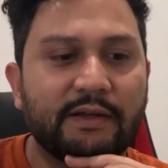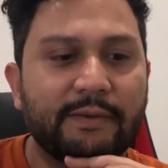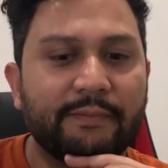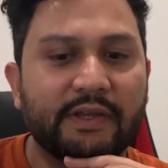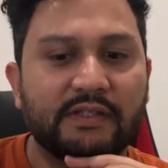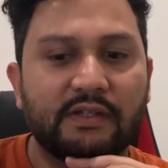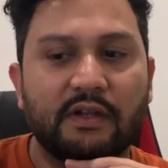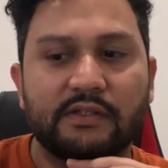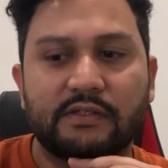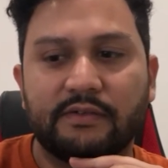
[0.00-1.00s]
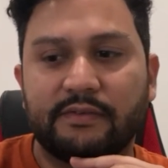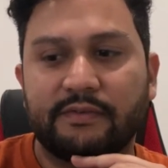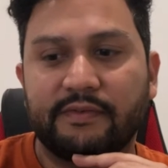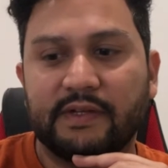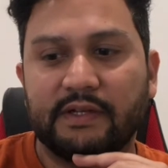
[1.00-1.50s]
because there are lots
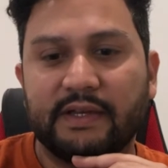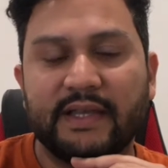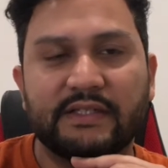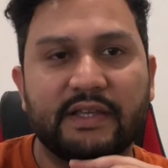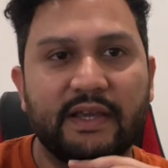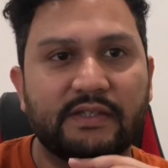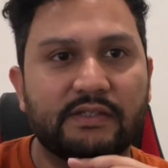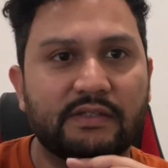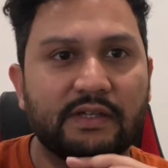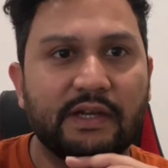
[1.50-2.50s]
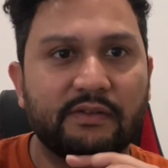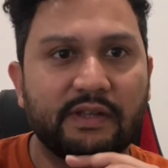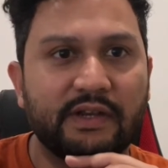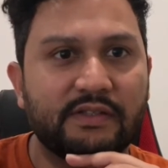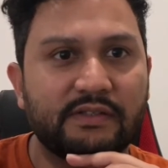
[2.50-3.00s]
of edge cases around
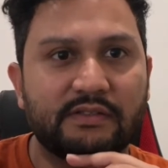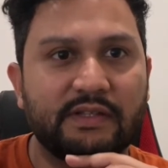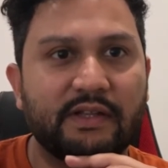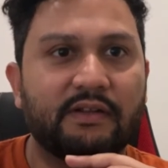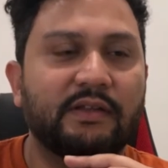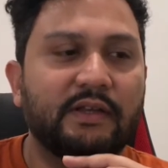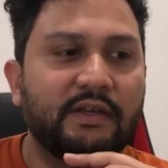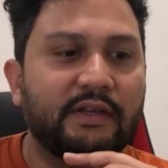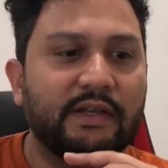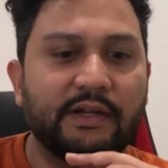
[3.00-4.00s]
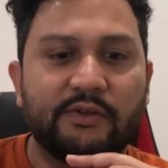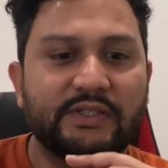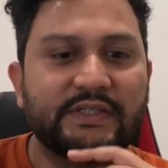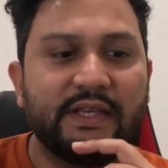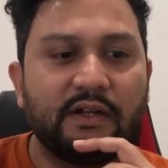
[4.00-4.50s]
there, so that you
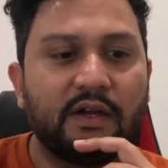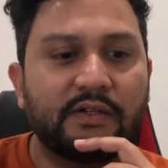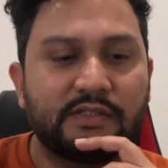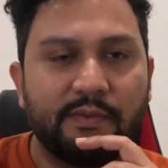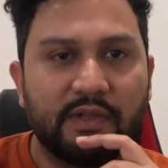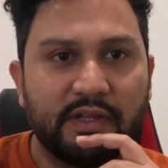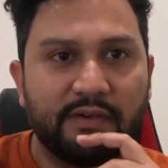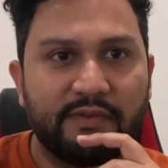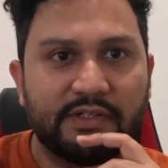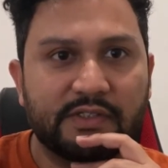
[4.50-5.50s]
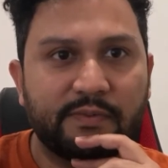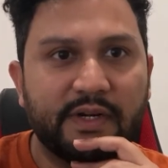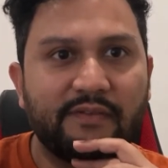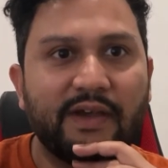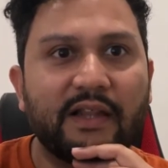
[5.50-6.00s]
just cannot simulate, which is a
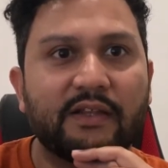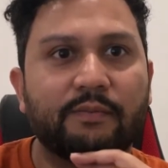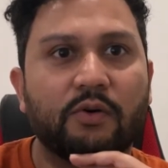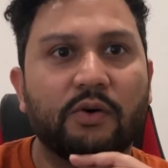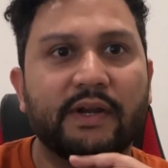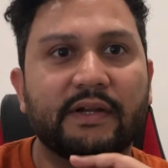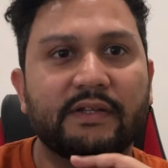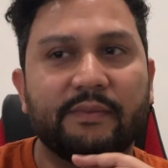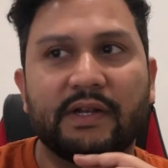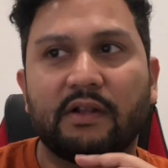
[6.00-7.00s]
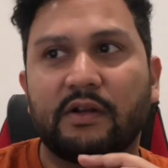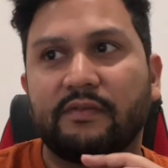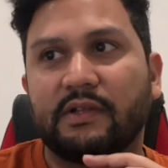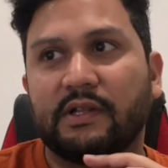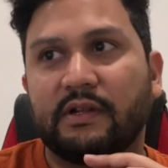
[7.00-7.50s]
pretty valid point. I mean, a
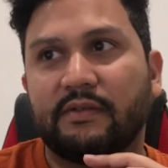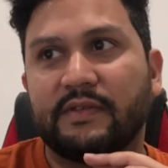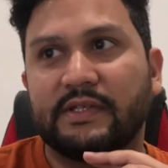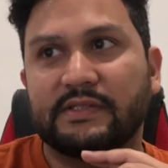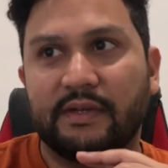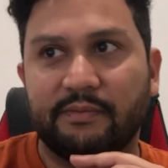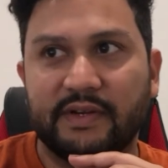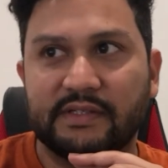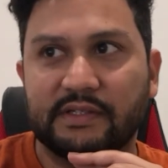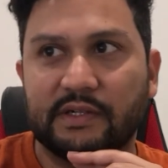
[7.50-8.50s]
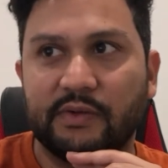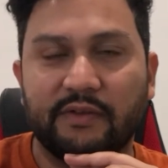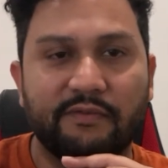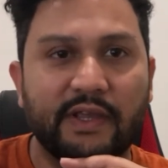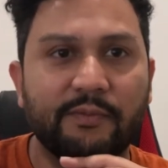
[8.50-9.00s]
lot of these companies, including
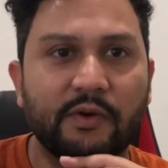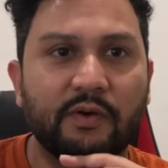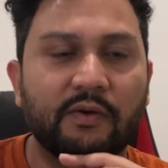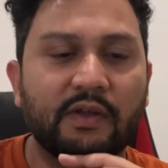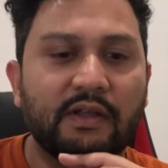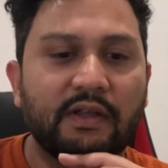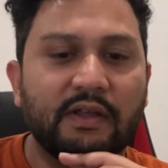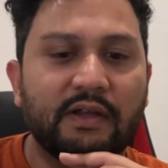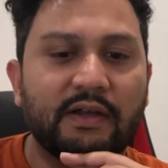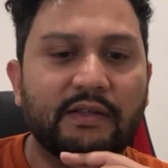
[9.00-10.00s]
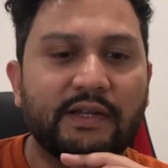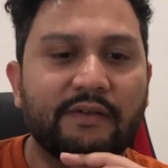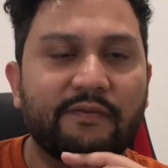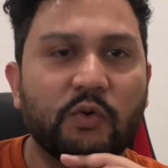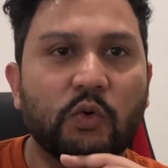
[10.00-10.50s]
Waymo, that
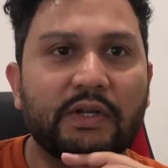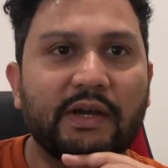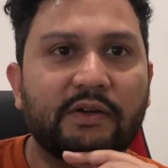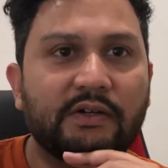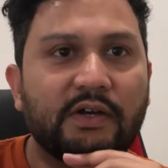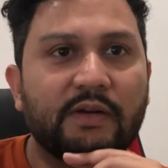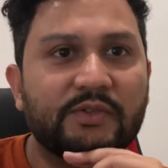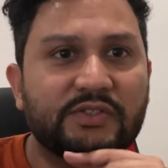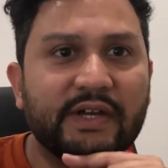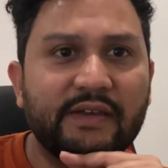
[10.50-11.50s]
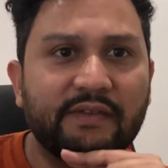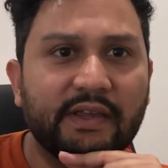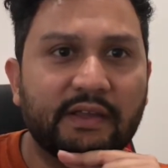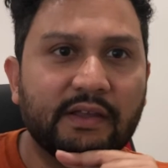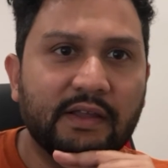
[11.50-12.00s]
have rolled out autonomous
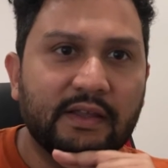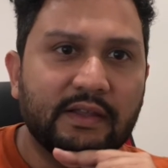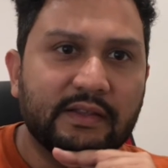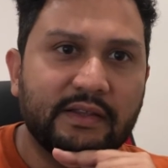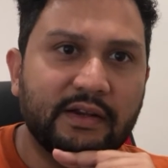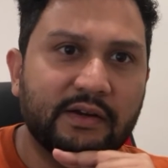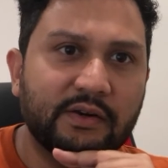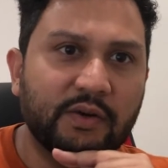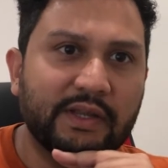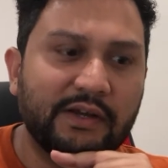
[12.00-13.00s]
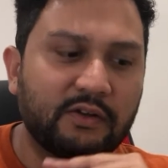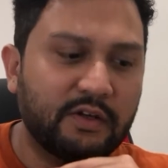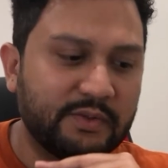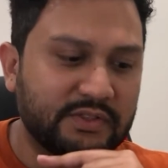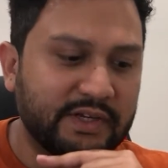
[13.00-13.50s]
driving, they are rolling out
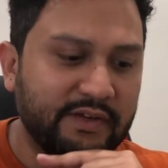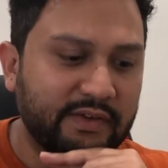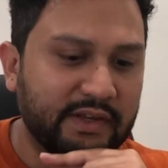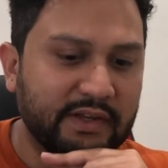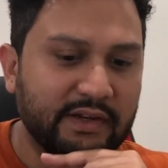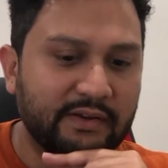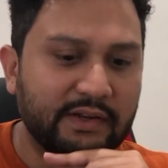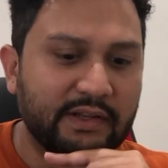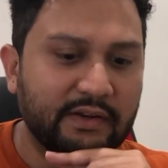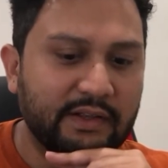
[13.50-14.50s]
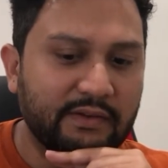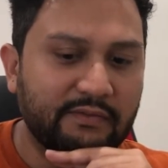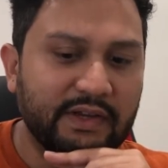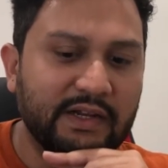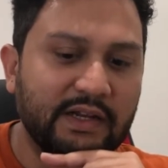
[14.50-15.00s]
autonomous driving in
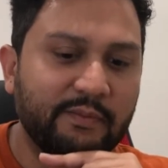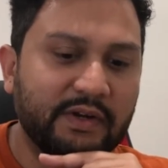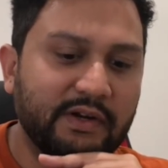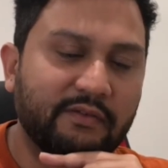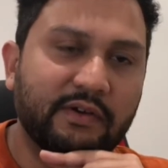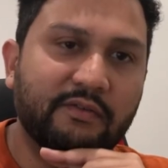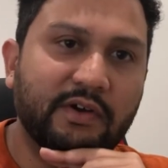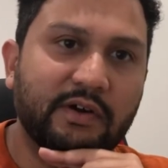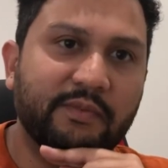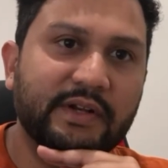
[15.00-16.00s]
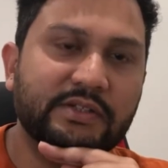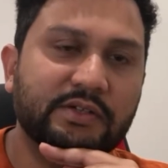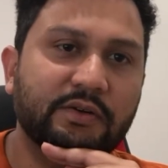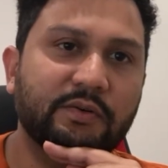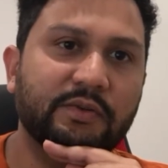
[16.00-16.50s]
very limited environments.
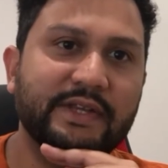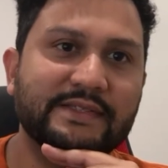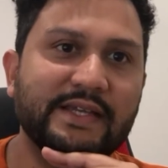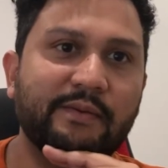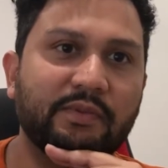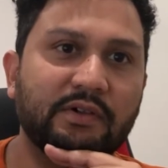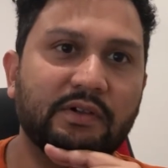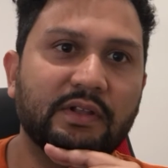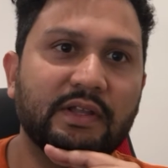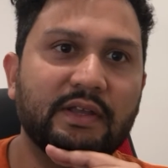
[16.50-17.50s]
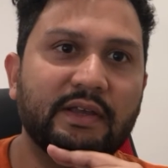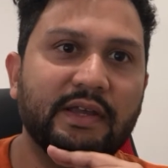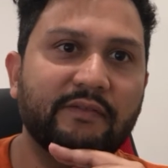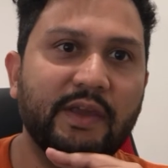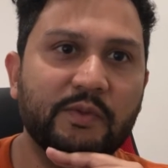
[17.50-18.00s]
So the example
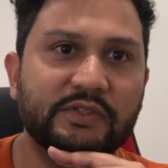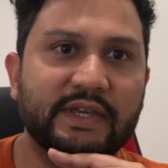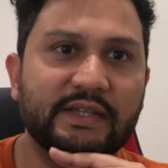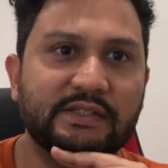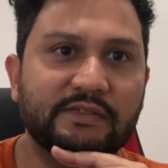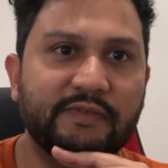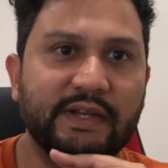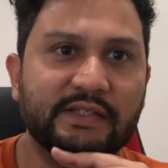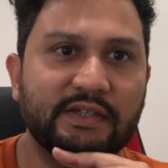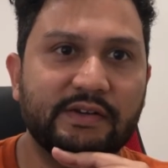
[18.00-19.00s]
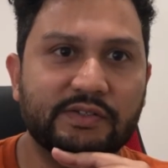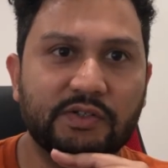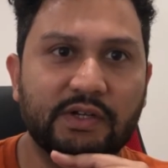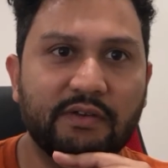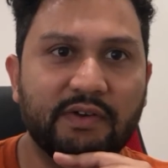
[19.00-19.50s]
in Waymo's case is Phoenix,
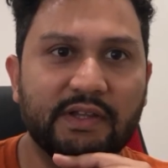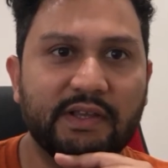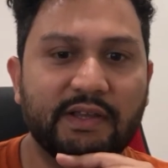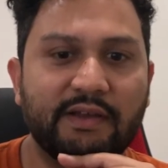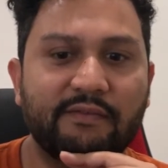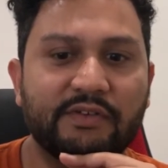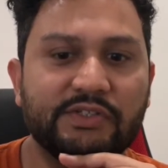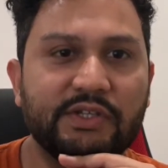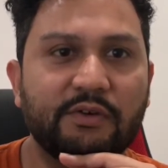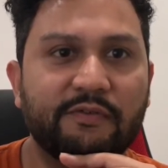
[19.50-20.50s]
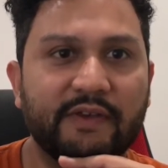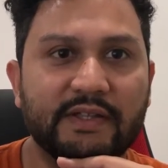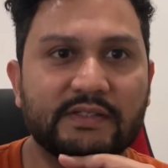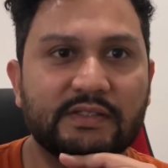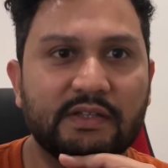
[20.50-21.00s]
Arizona, where they have a
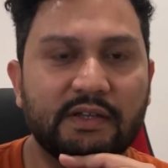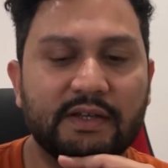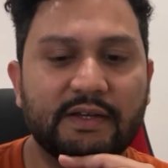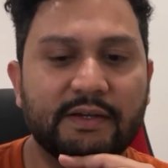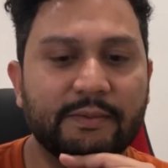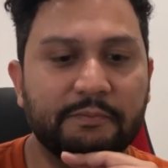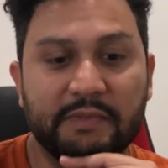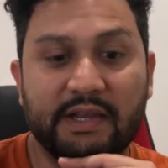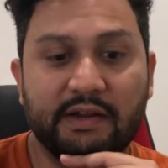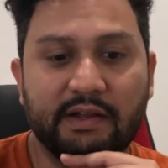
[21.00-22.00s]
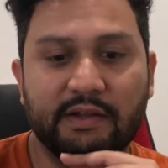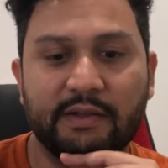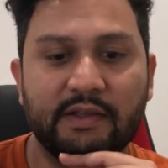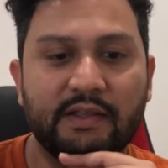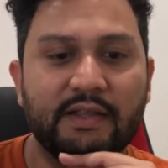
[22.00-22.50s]
geofenced area
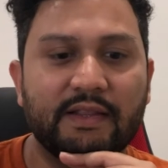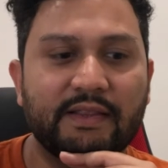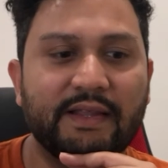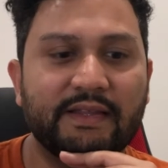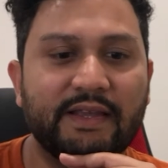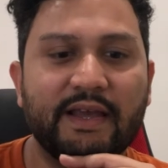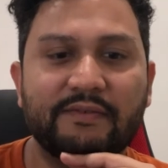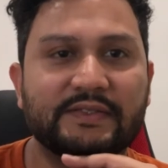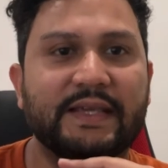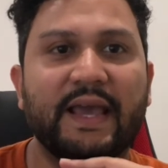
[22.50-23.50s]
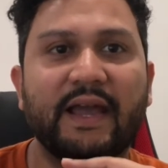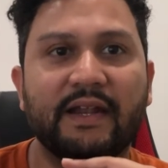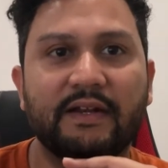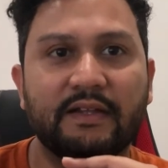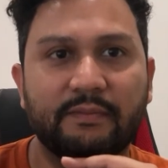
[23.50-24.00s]
that they have
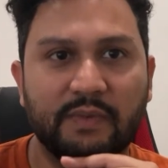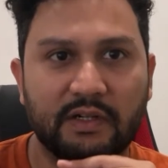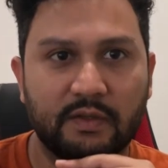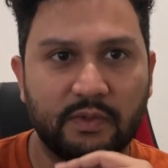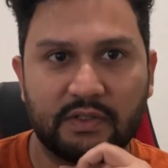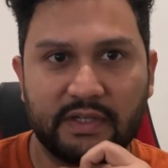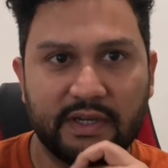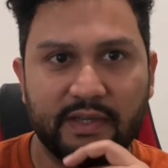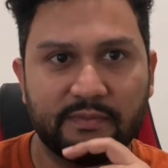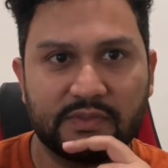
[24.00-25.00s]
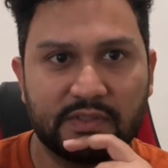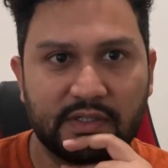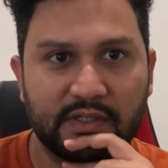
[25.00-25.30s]
scanned multiple times.